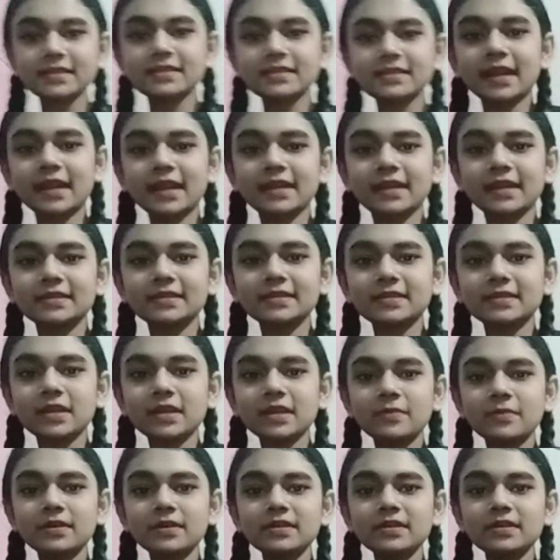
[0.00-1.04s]
Second step
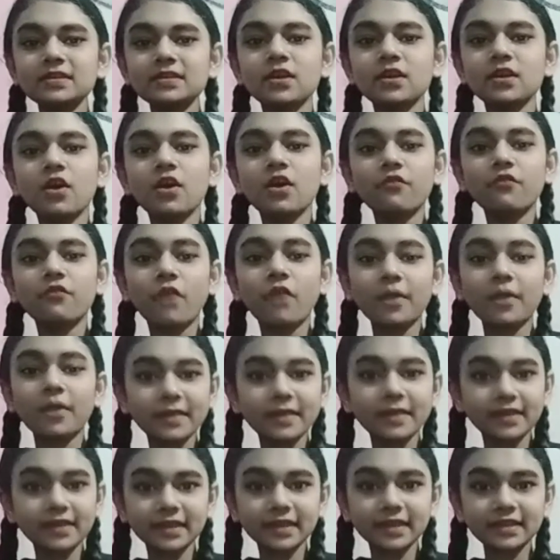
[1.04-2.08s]
is for
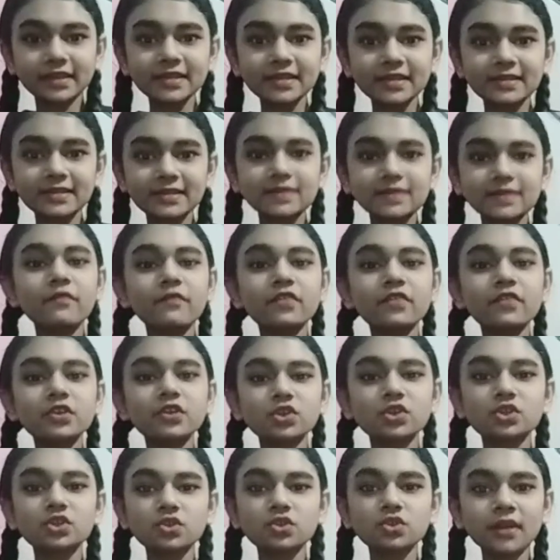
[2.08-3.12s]
making this, we
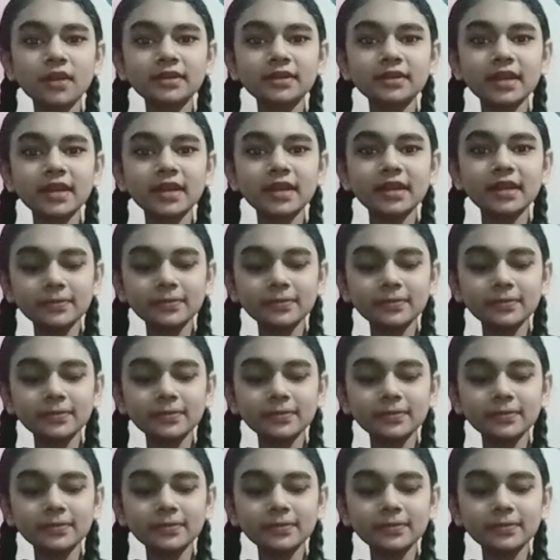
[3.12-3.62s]
use cotton.